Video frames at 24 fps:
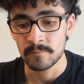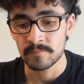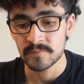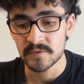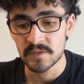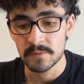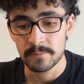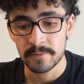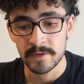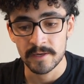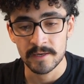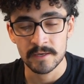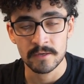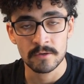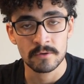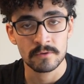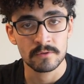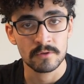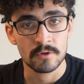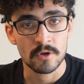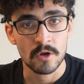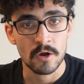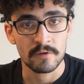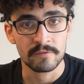Depending
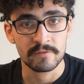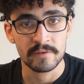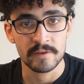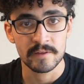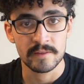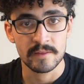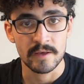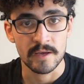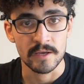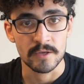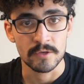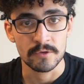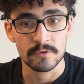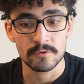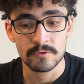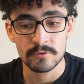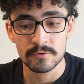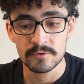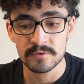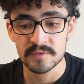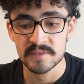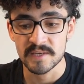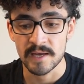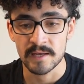on the coffee they
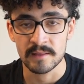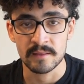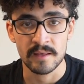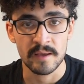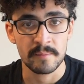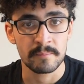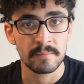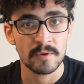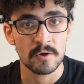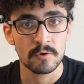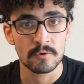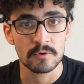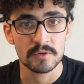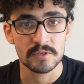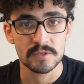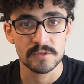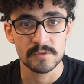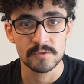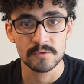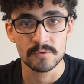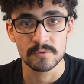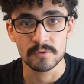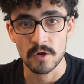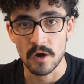use and their milk
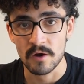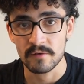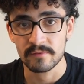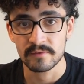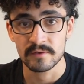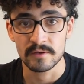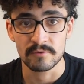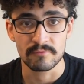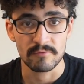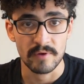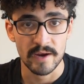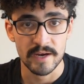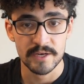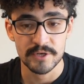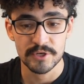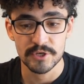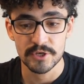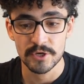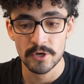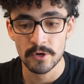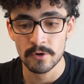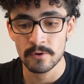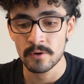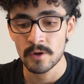to coffee
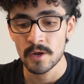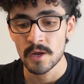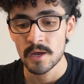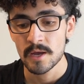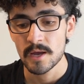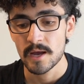ratio,